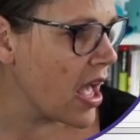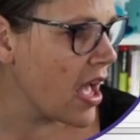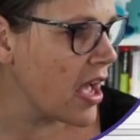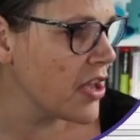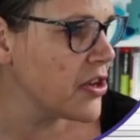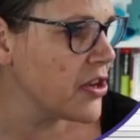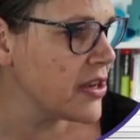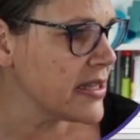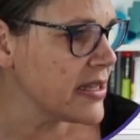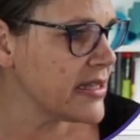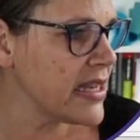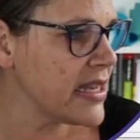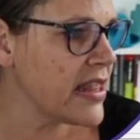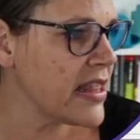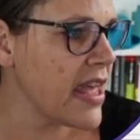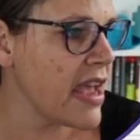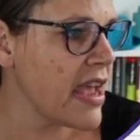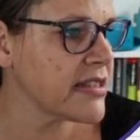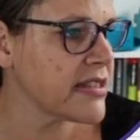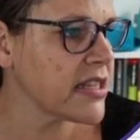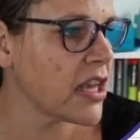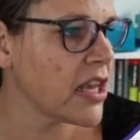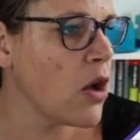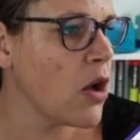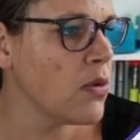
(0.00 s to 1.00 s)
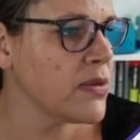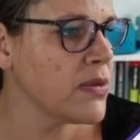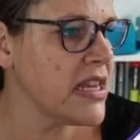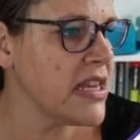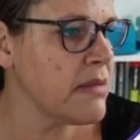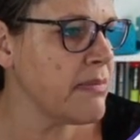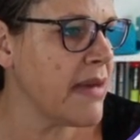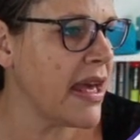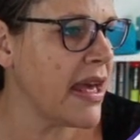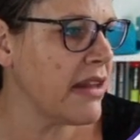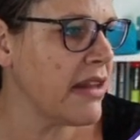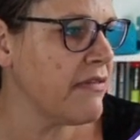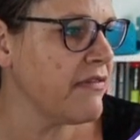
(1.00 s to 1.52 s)
You can see there it's a cold
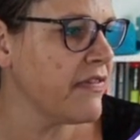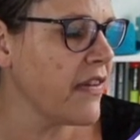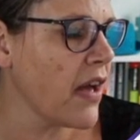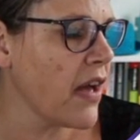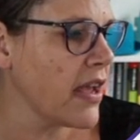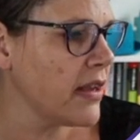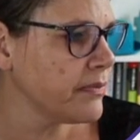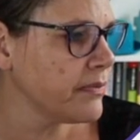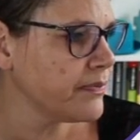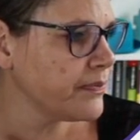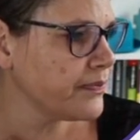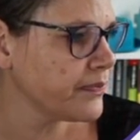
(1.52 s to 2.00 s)
email invite,